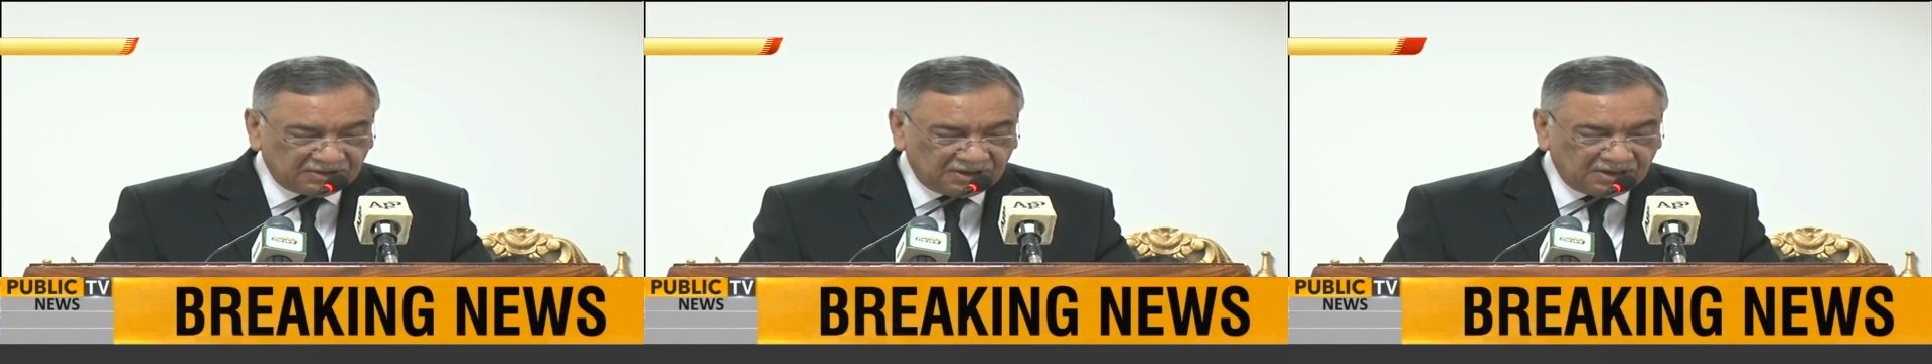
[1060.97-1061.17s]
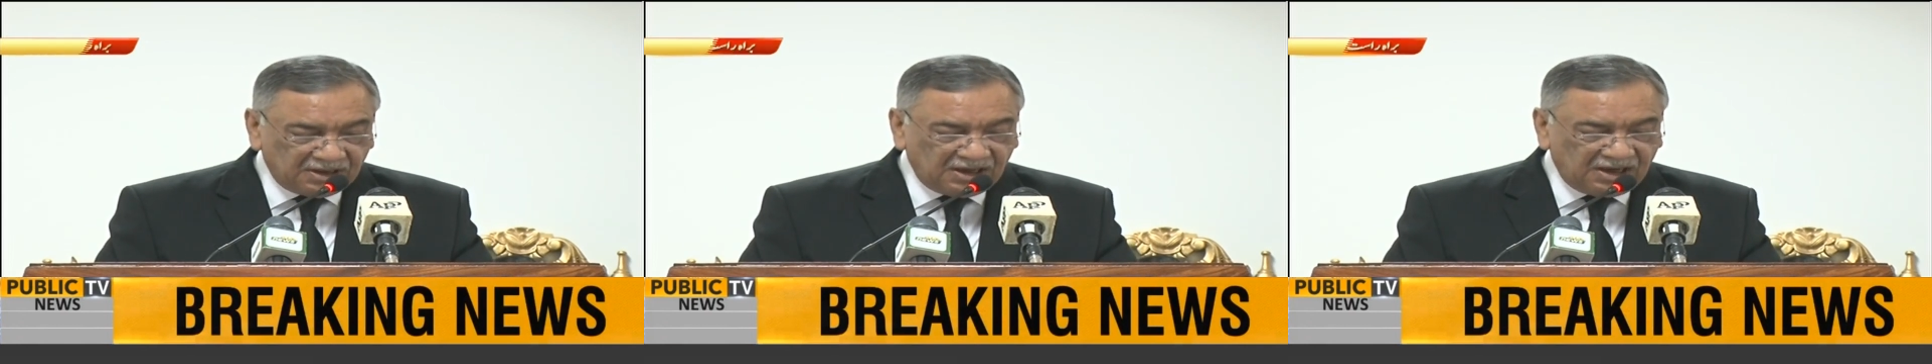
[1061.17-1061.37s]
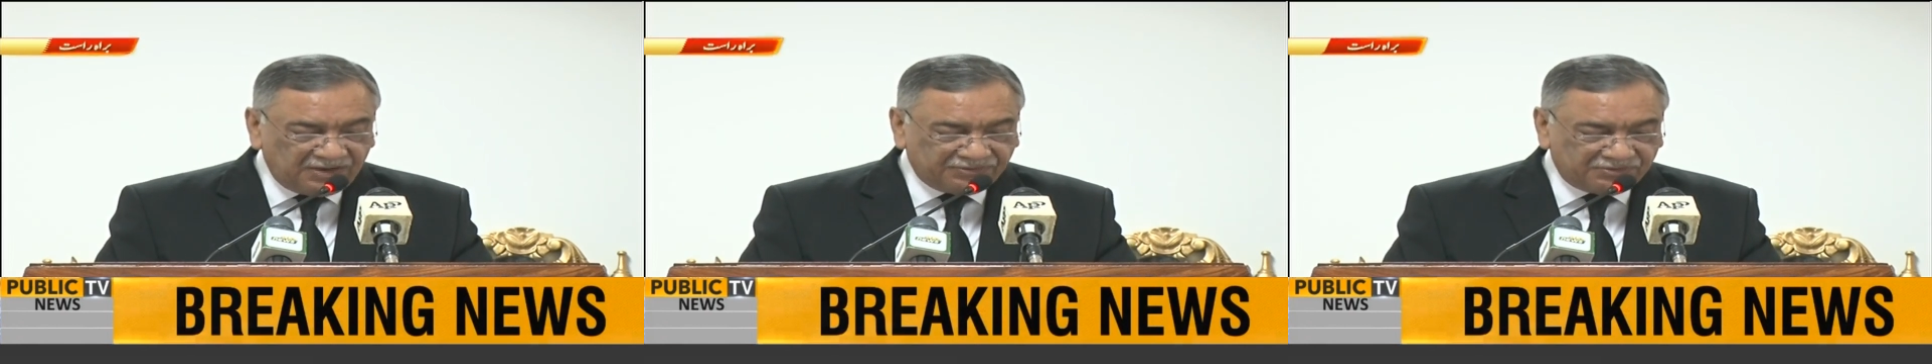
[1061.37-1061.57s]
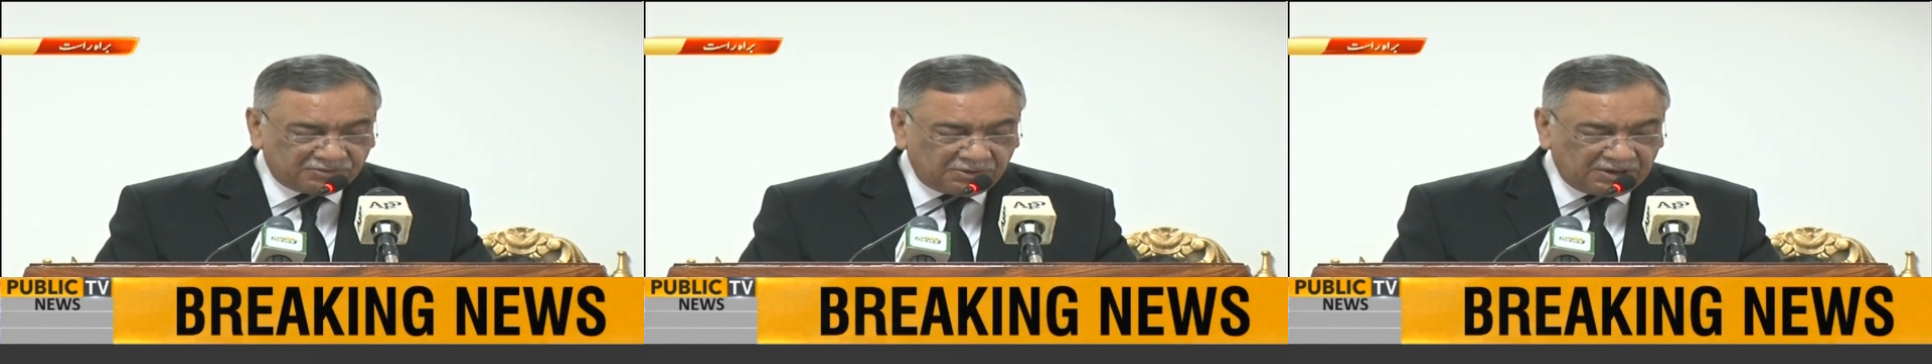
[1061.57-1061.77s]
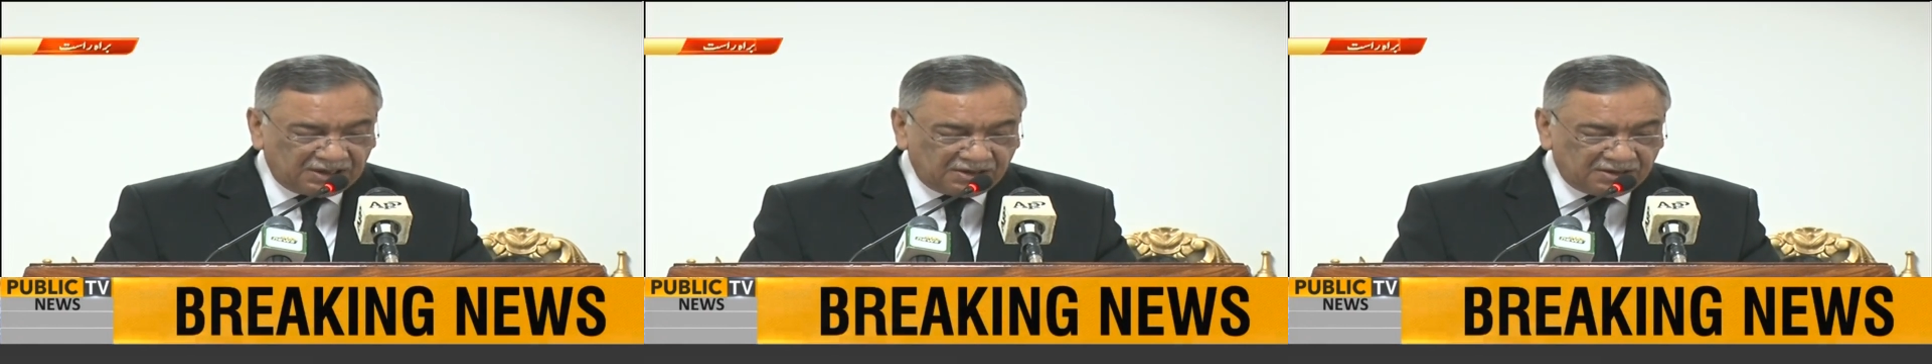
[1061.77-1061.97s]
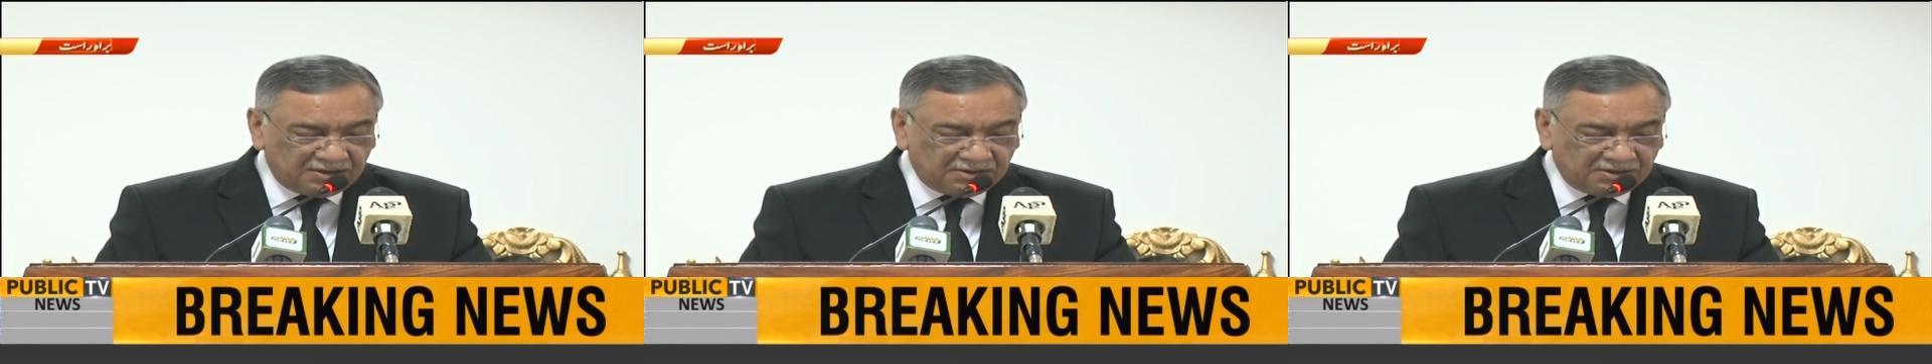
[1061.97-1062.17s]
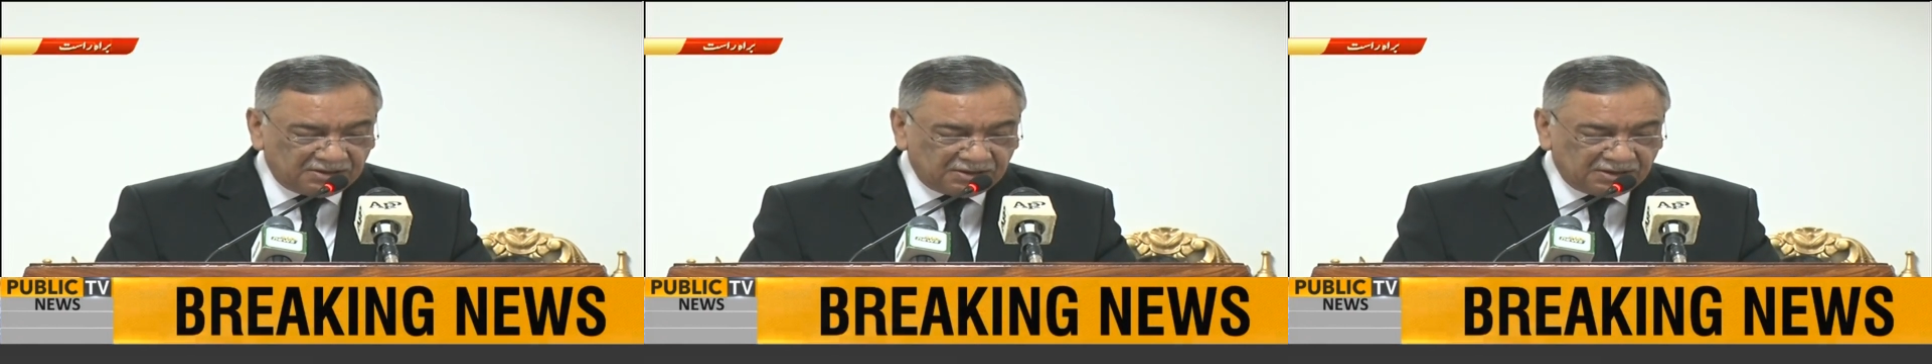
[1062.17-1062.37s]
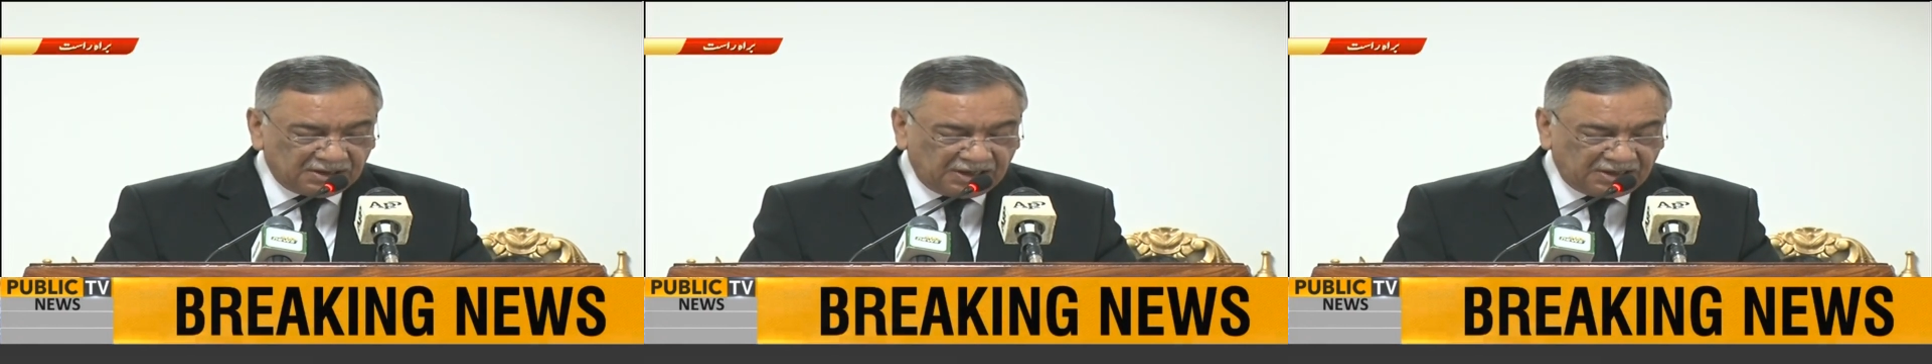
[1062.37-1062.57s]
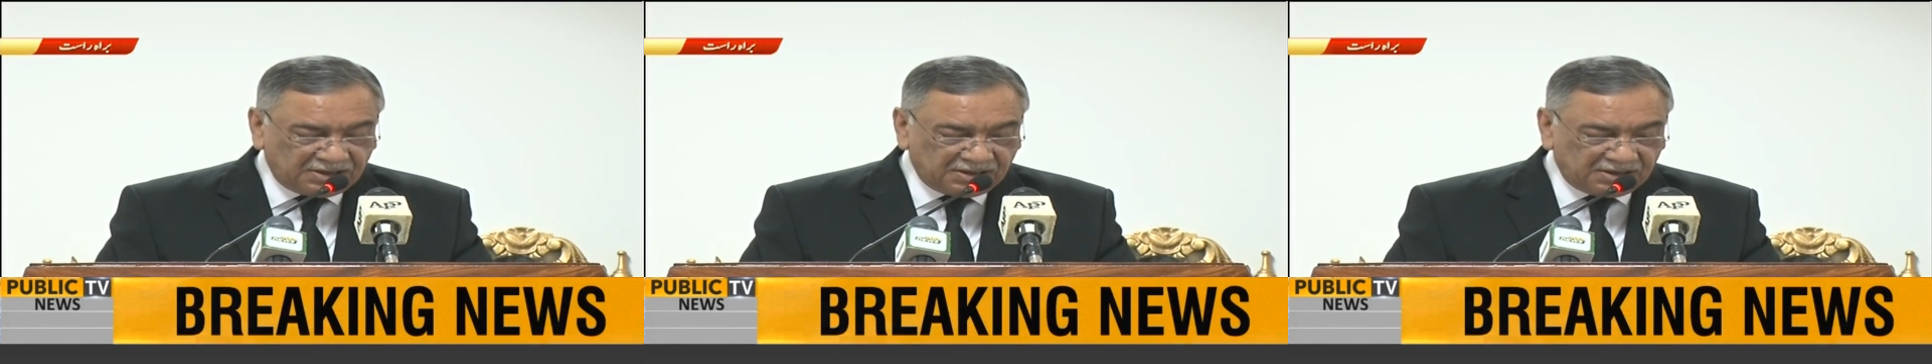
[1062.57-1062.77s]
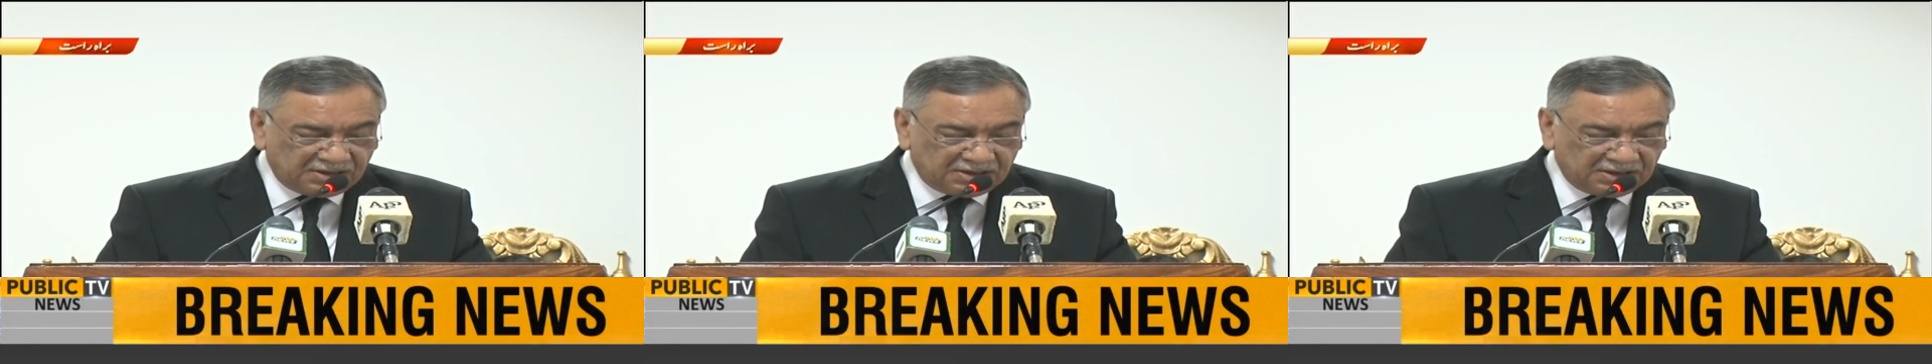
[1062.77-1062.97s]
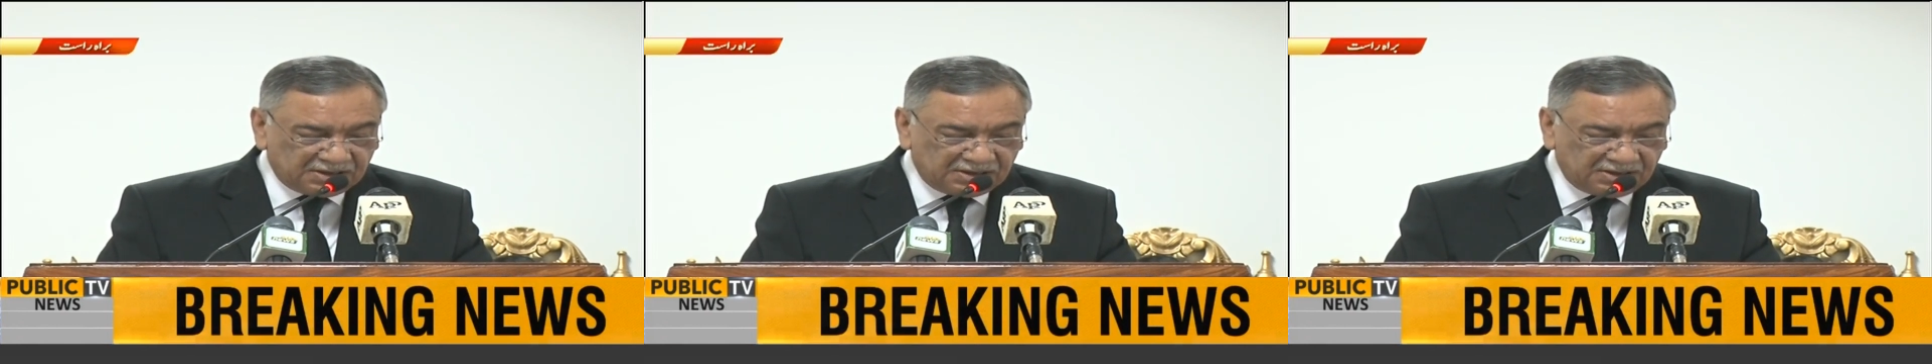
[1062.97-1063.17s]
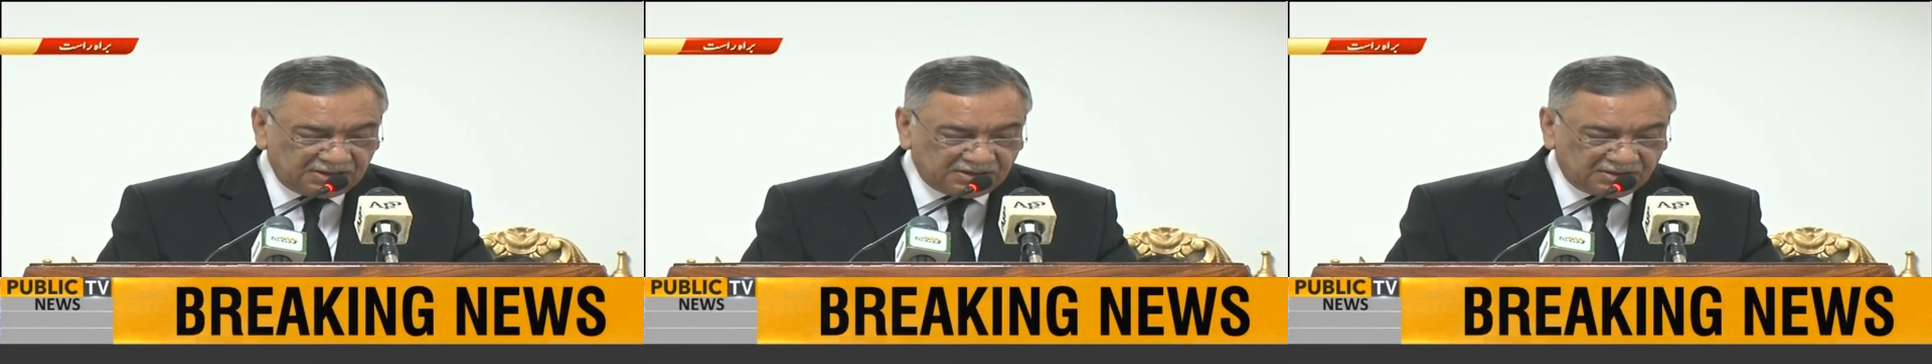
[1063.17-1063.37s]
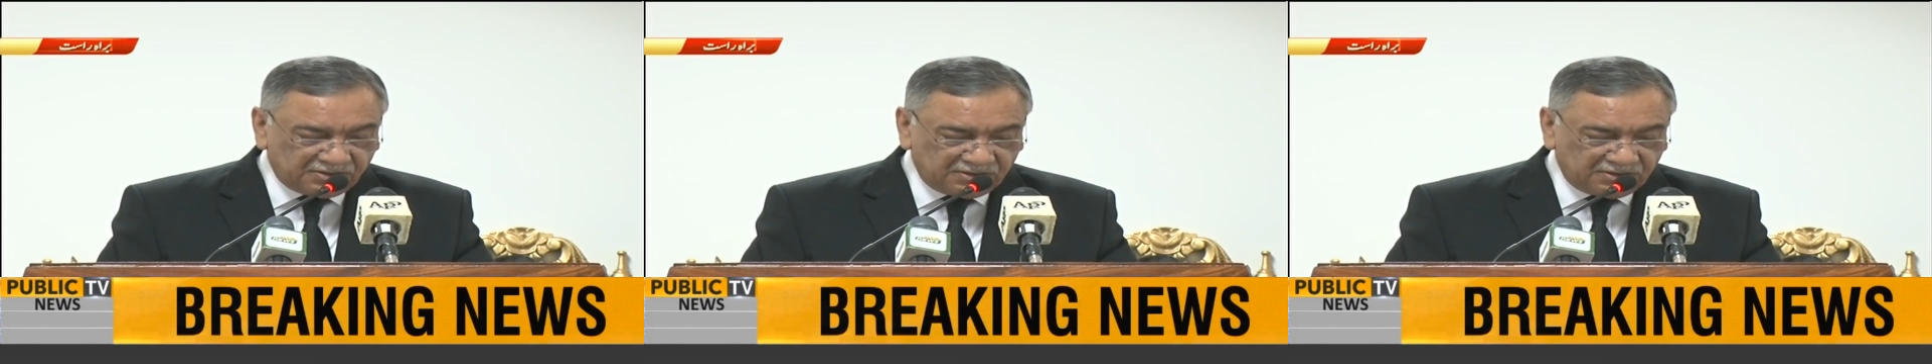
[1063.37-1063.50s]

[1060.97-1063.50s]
left-wing 1960s